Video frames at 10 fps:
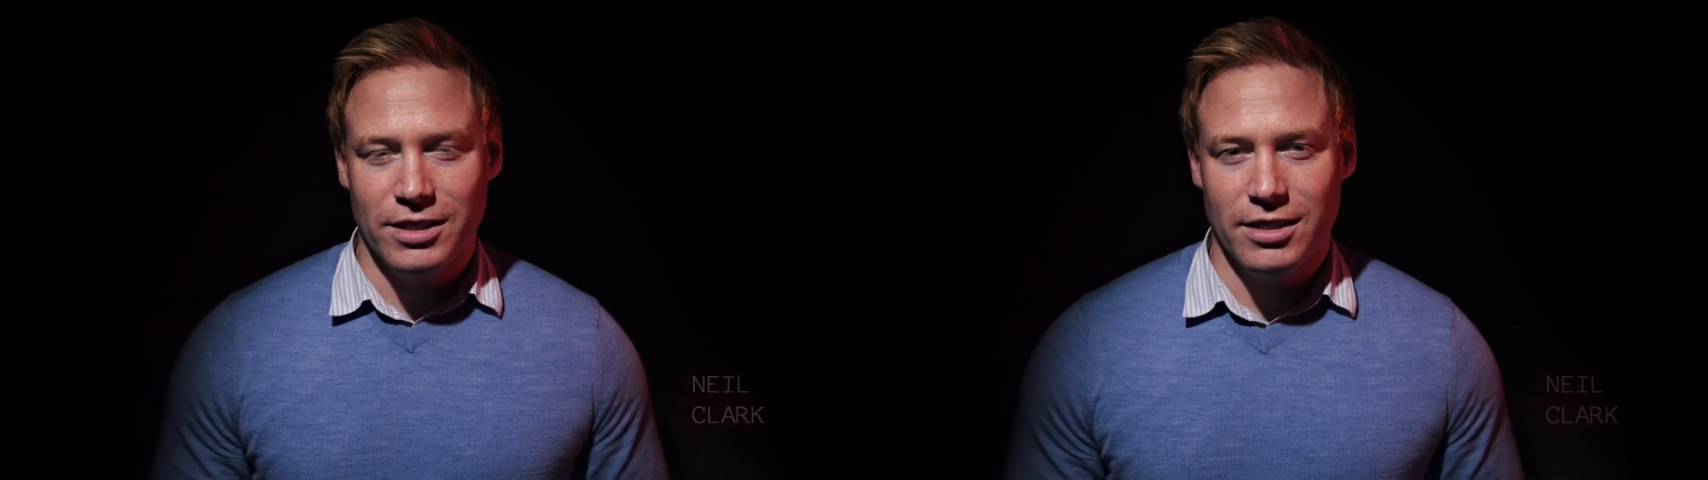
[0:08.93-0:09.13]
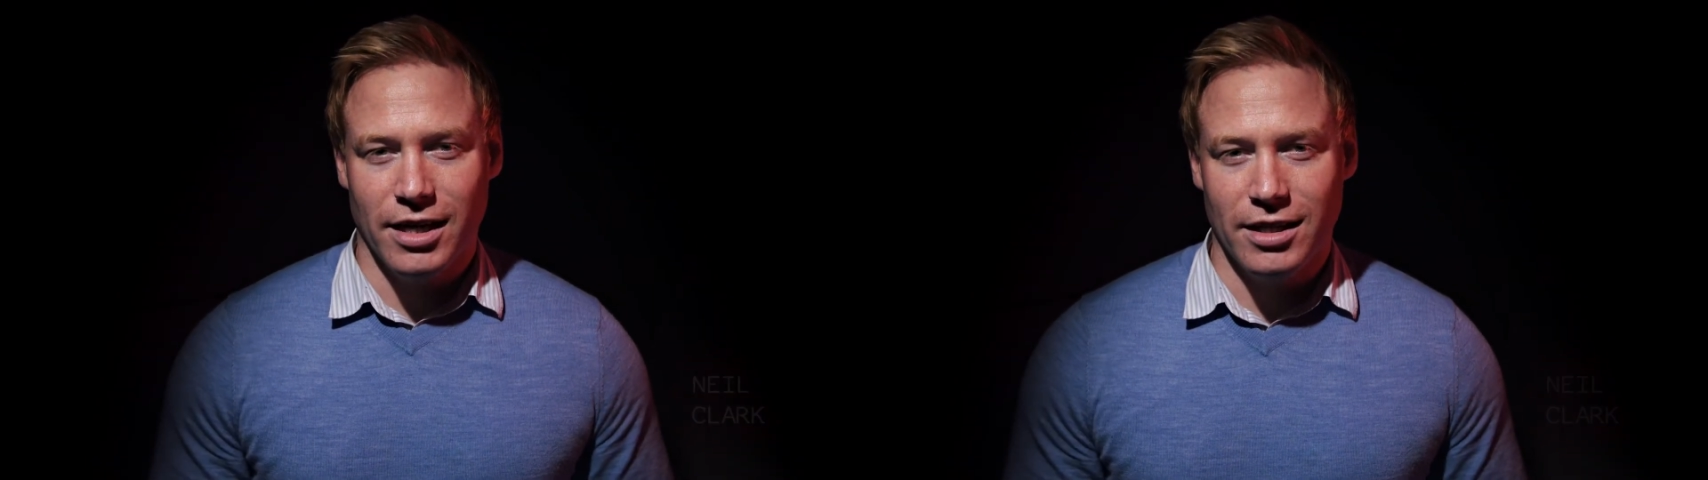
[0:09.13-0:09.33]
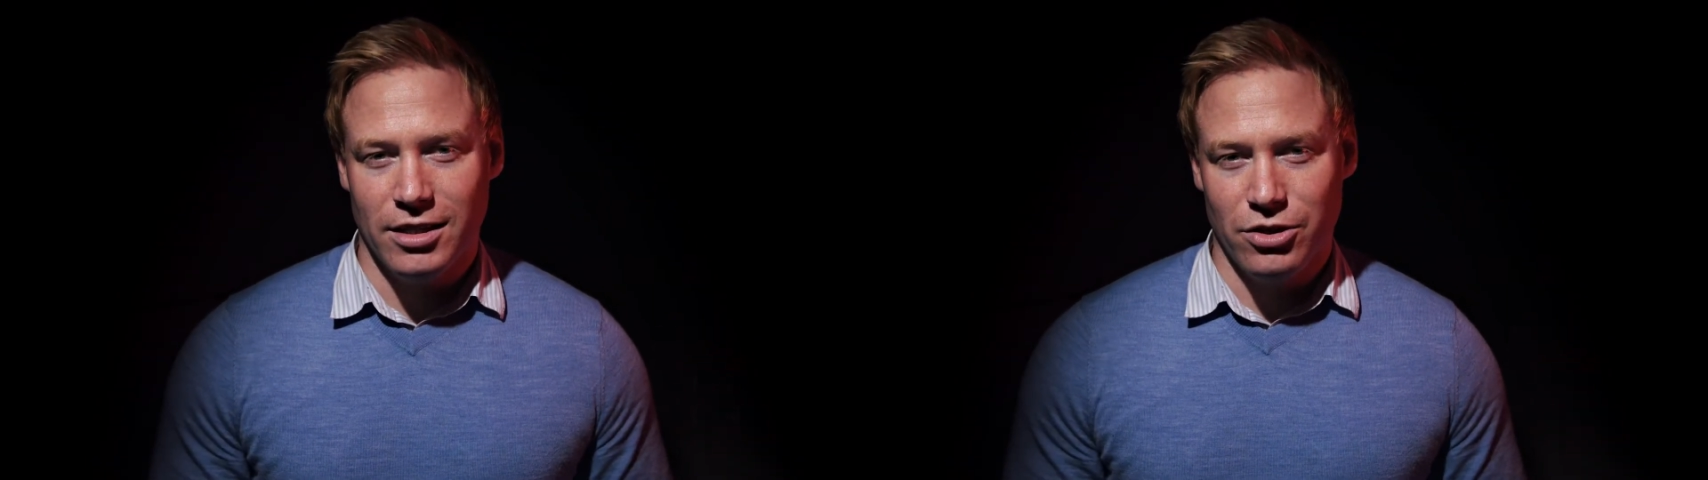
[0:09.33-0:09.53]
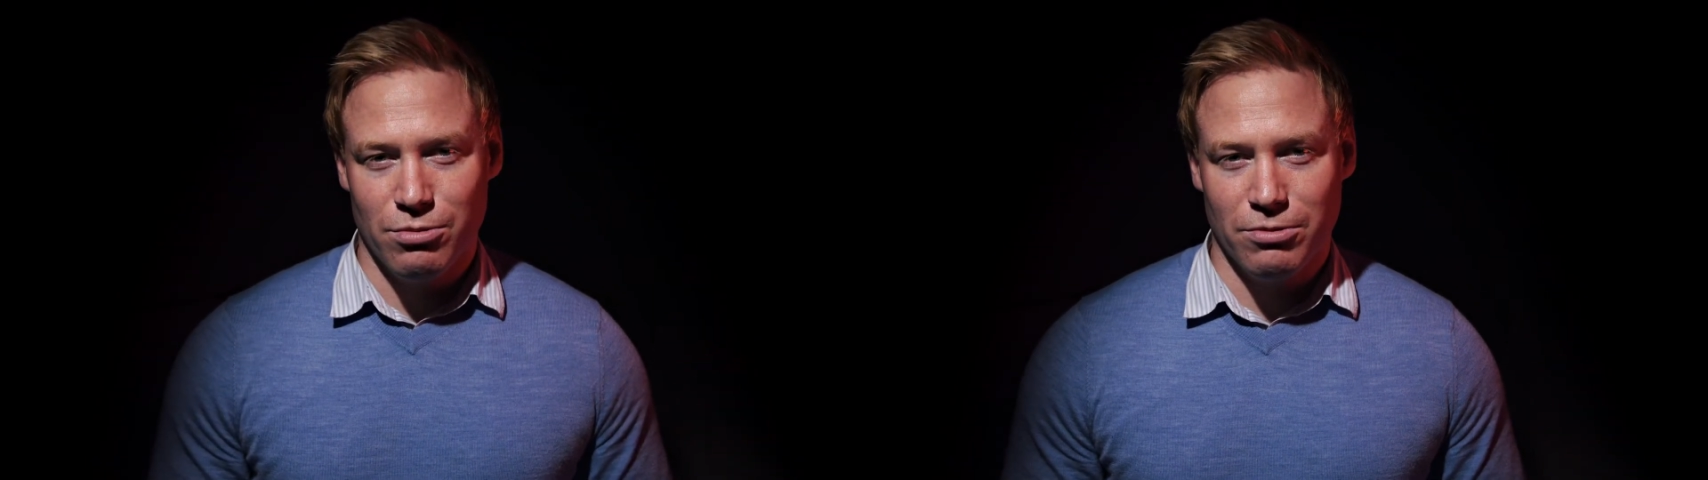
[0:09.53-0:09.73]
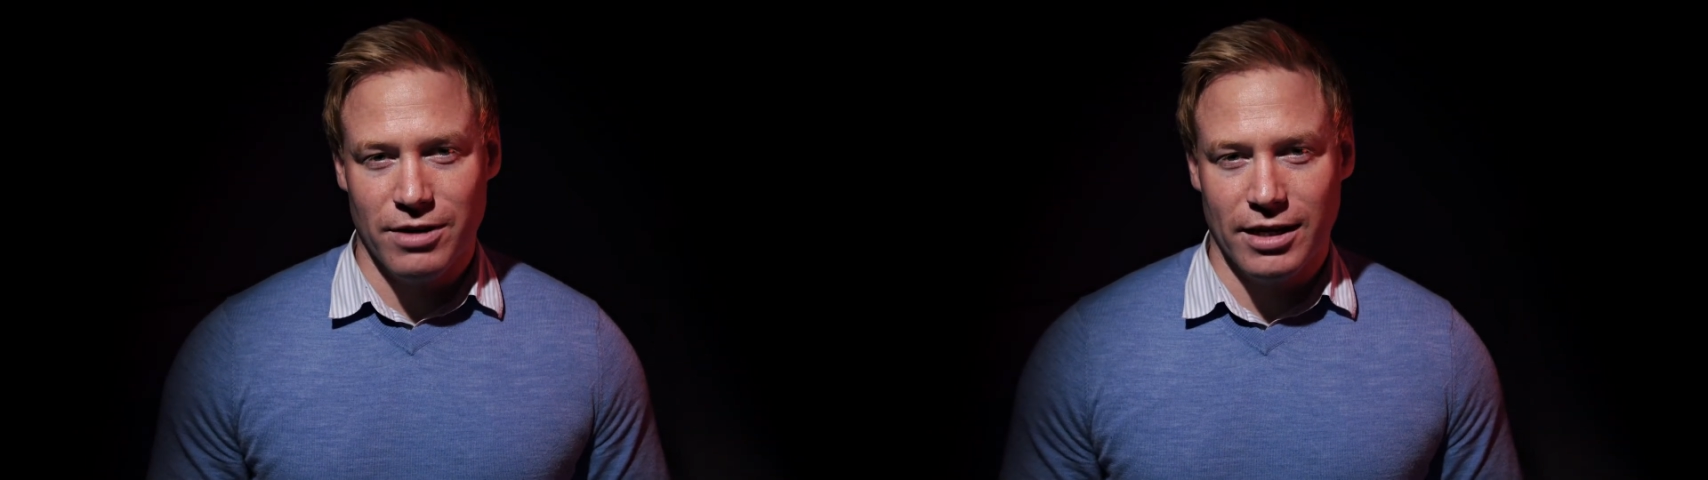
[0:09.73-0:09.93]
Integrated
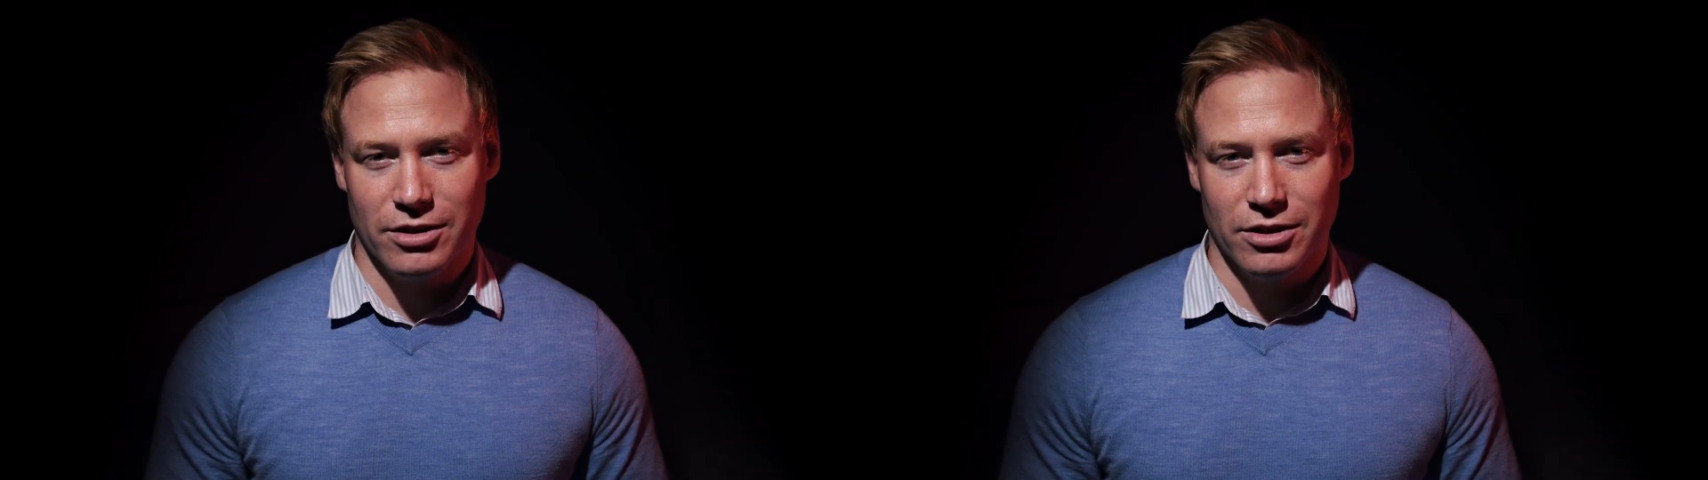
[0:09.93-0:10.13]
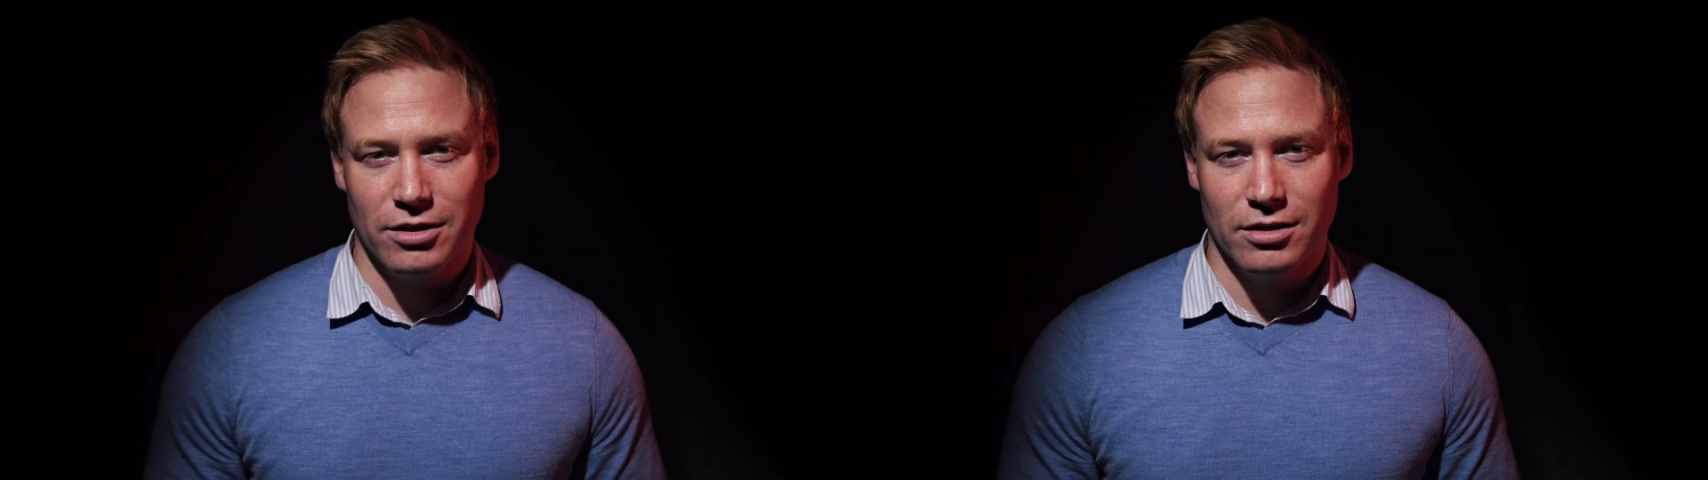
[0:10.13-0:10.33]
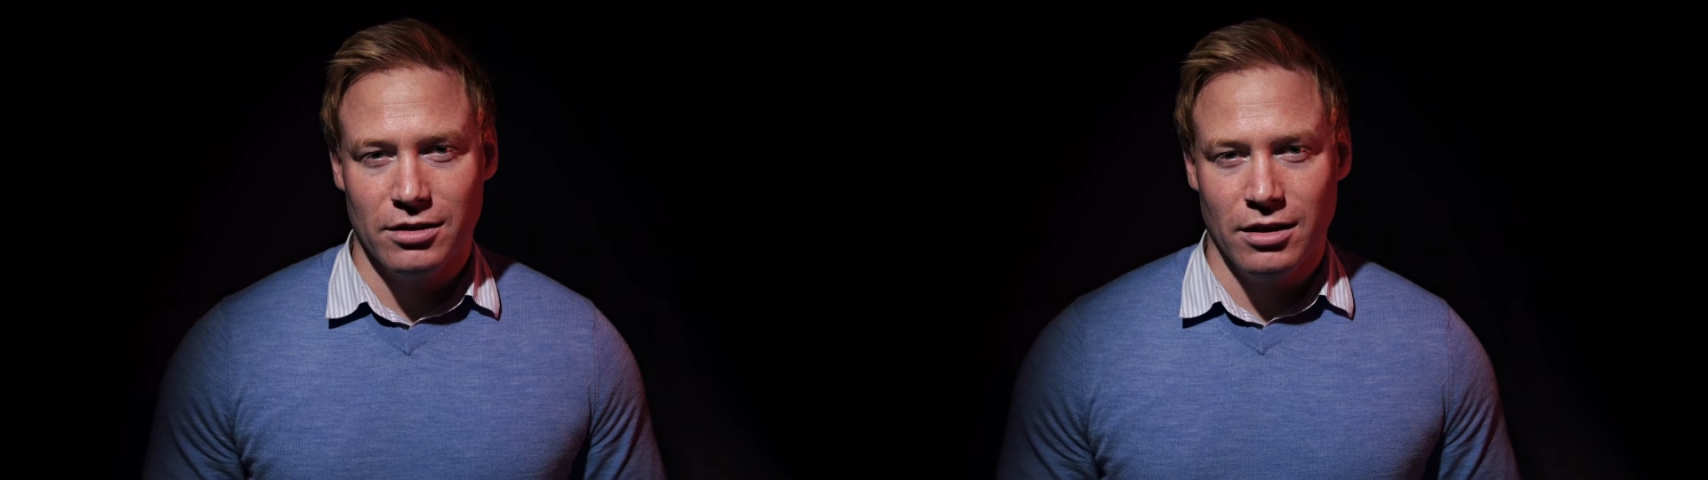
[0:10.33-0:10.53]
Human Factors,